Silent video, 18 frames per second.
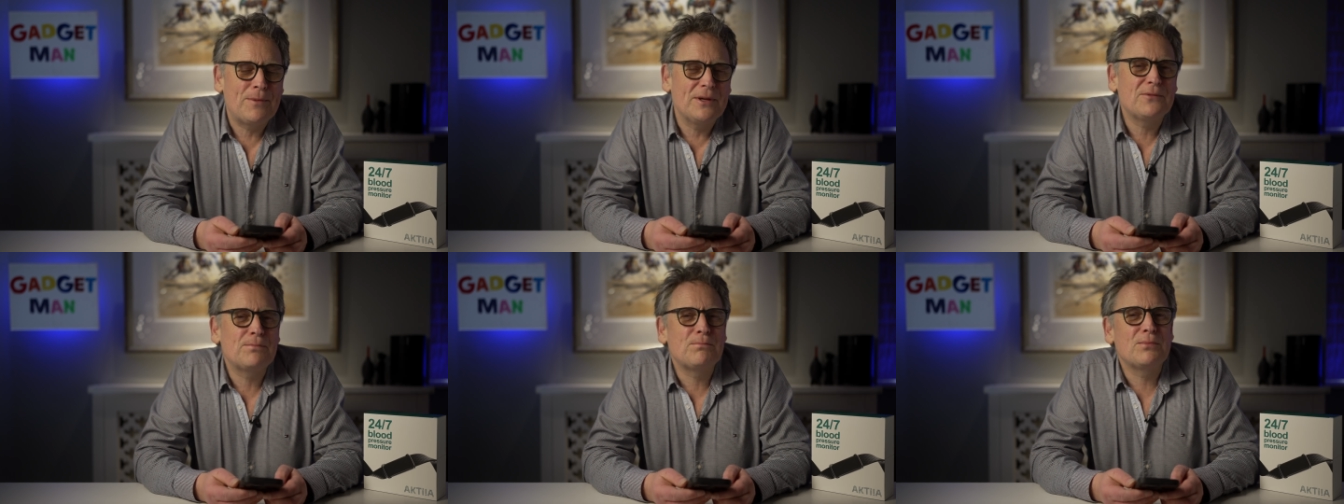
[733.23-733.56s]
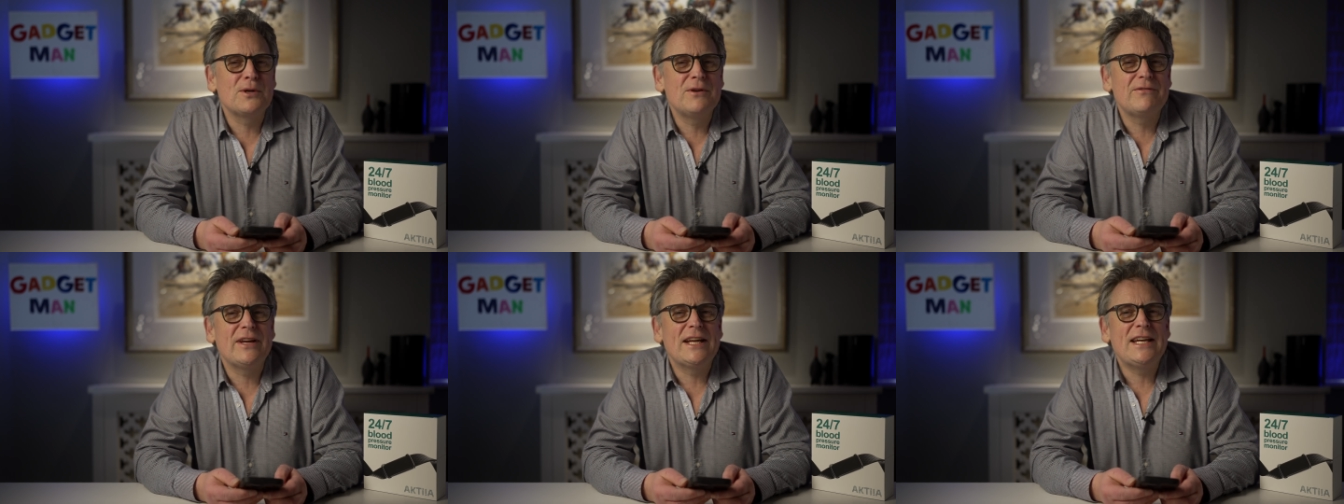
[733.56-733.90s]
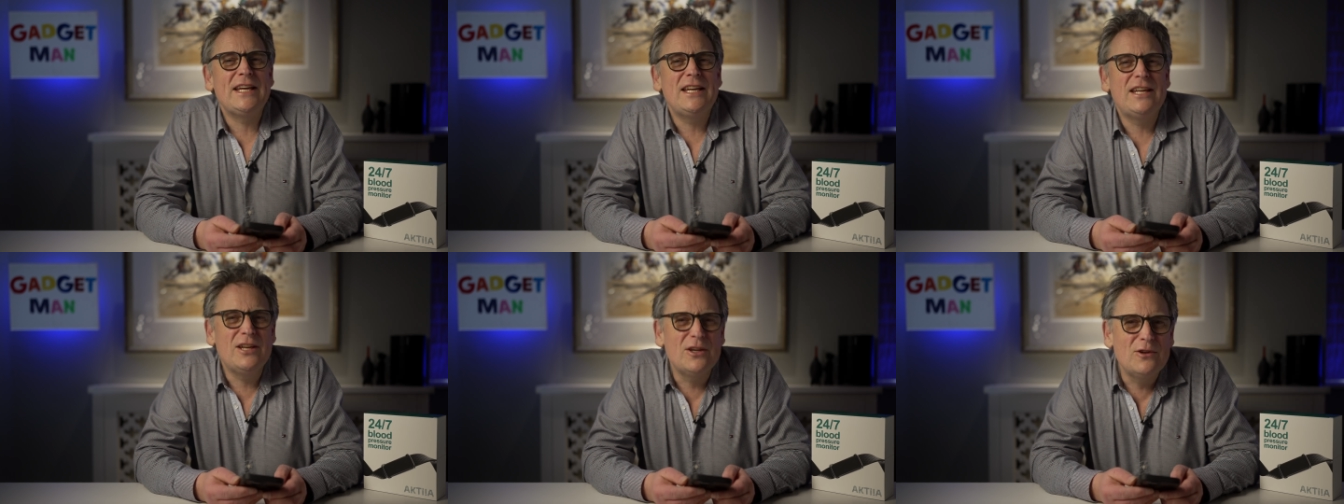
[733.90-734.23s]
is proving
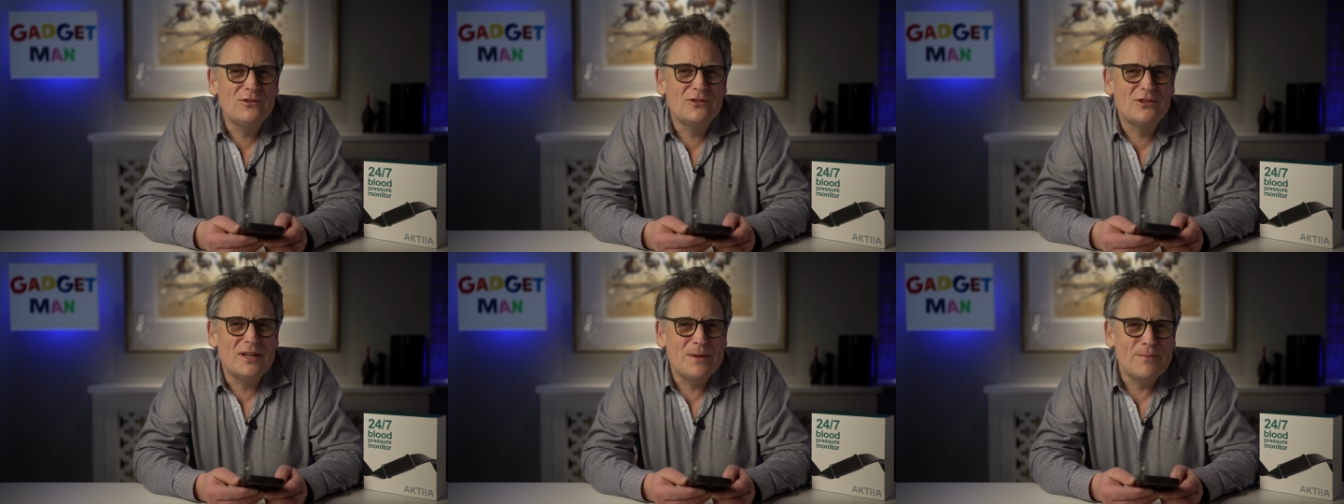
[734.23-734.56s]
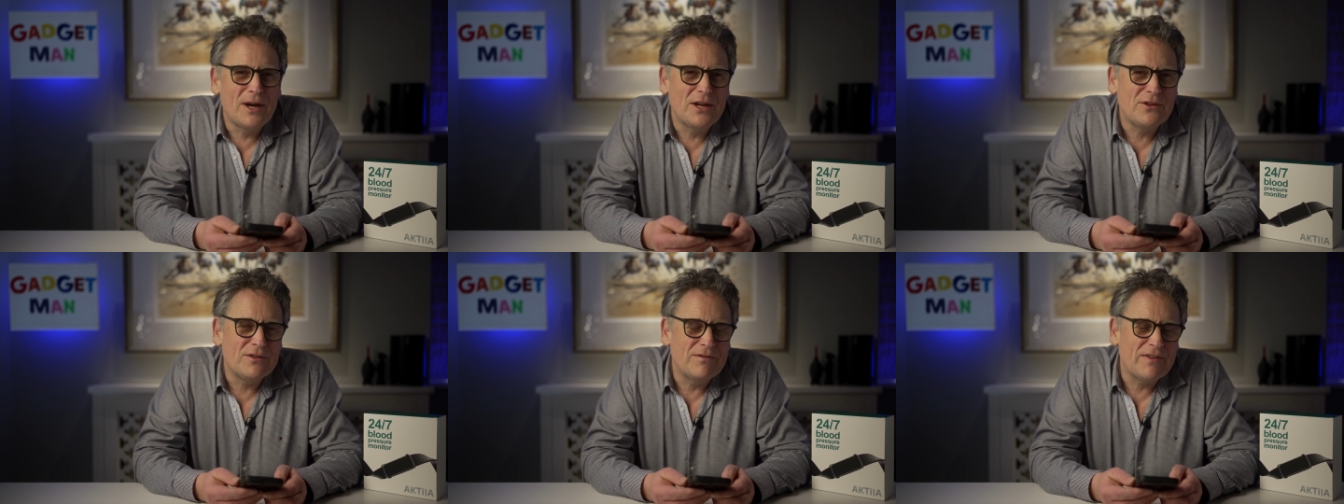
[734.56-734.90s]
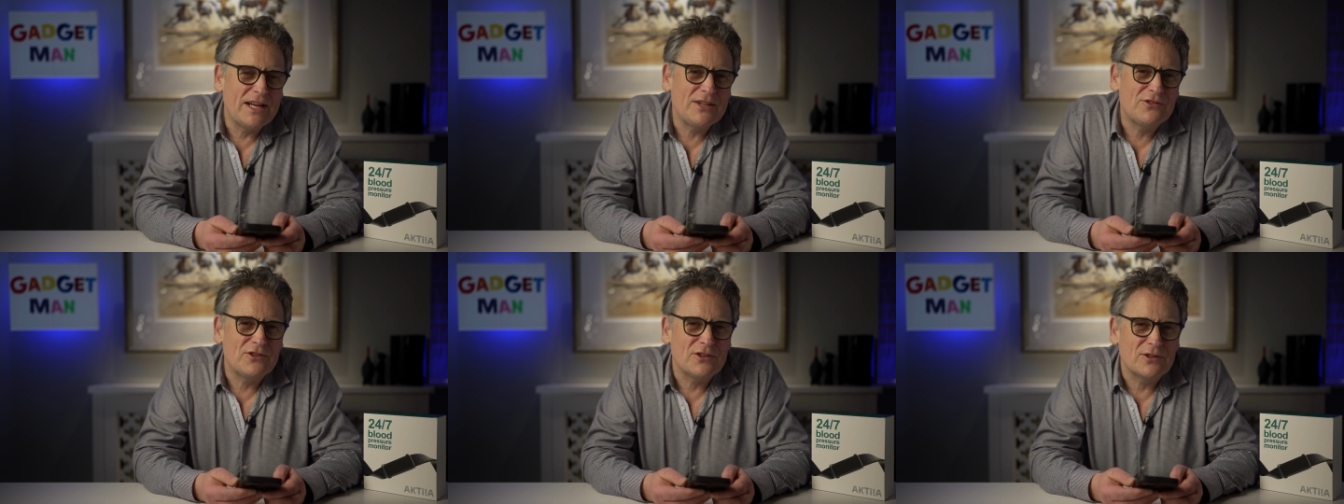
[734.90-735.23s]
hugely
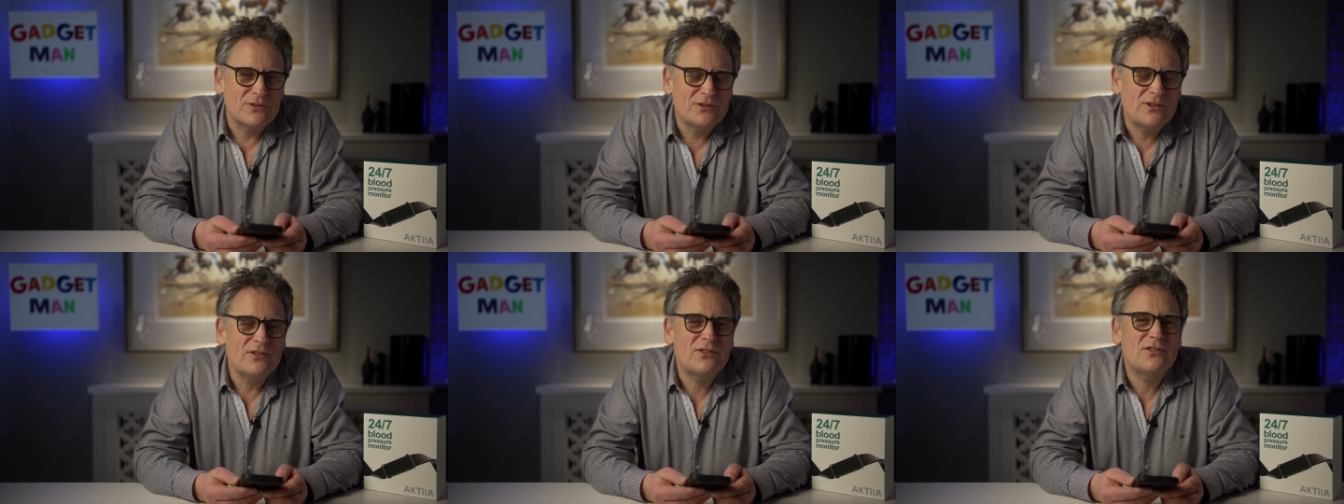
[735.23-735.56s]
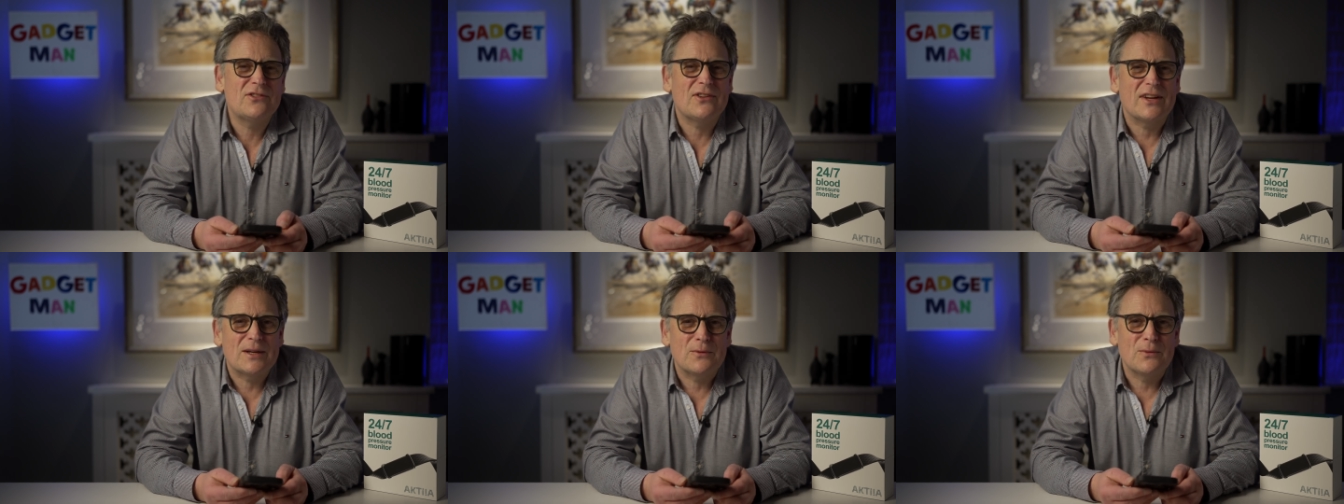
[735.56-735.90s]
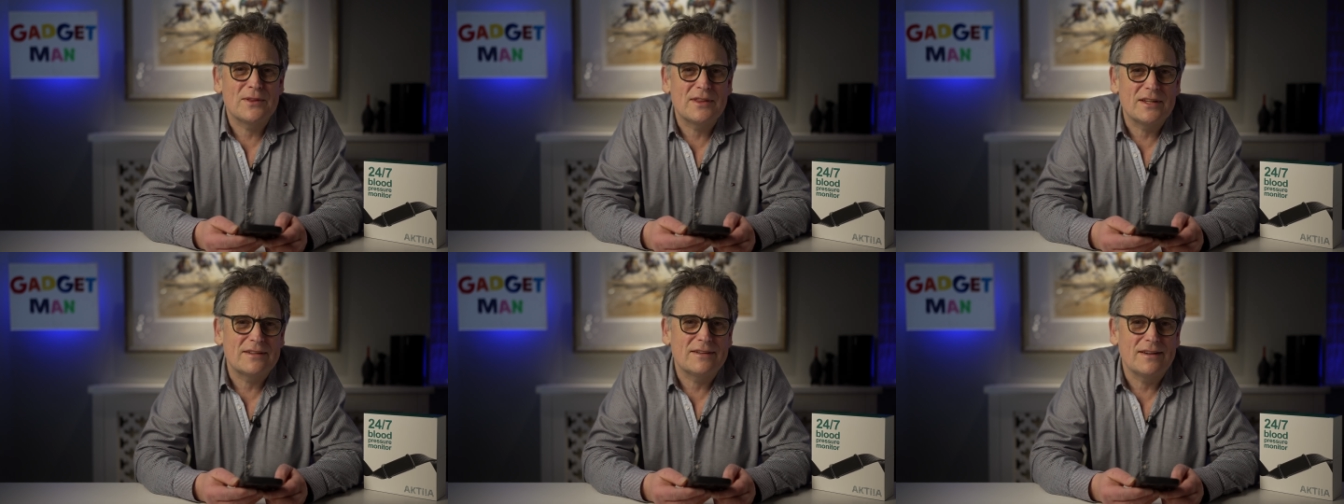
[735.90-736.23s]
motivational to stick
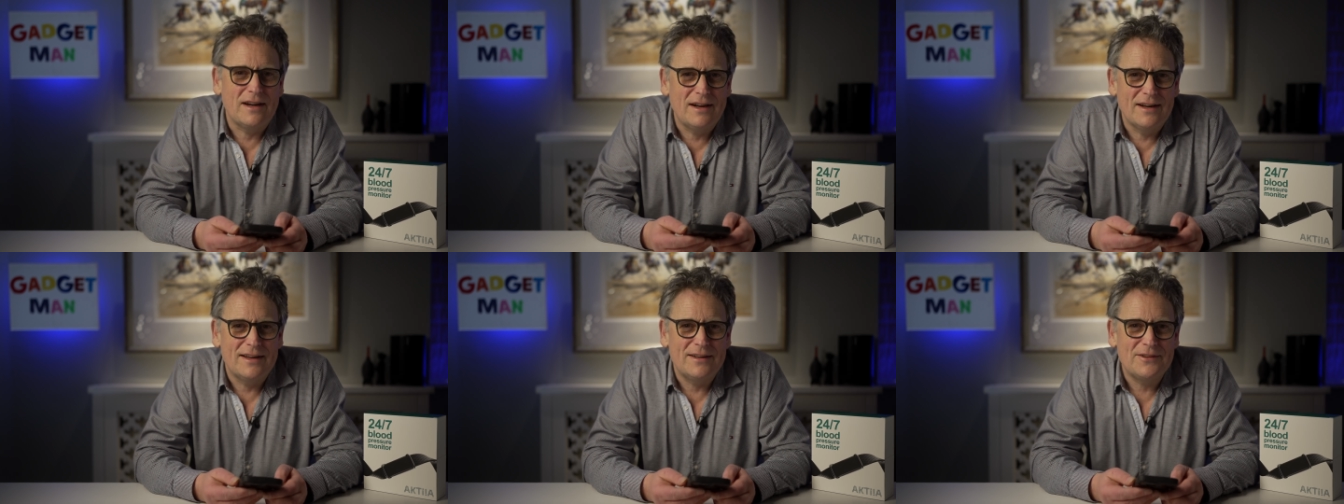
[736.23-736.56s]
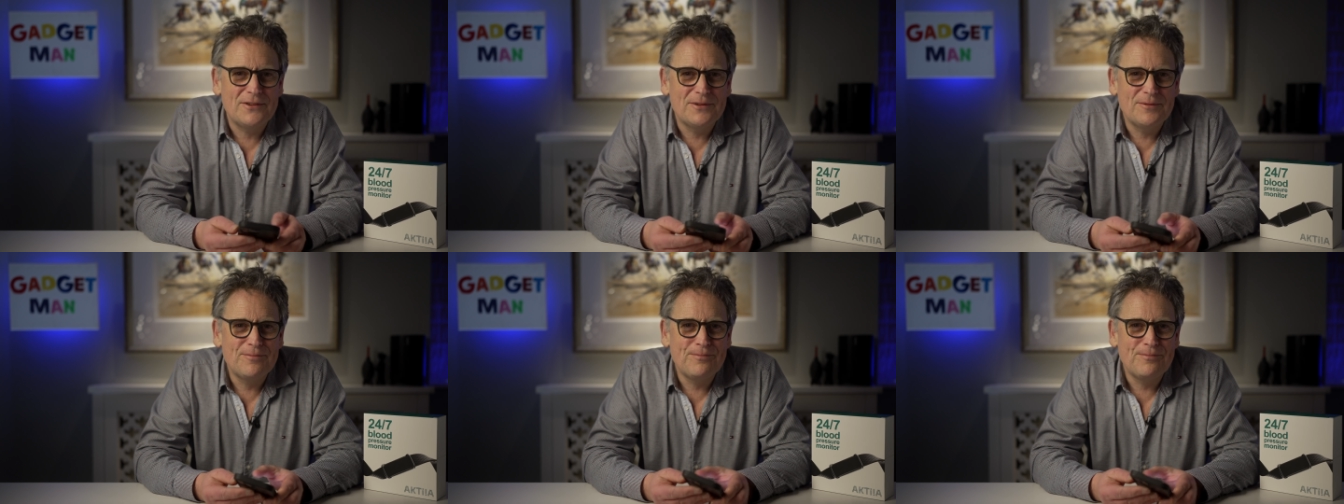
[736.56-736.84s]
with the diet.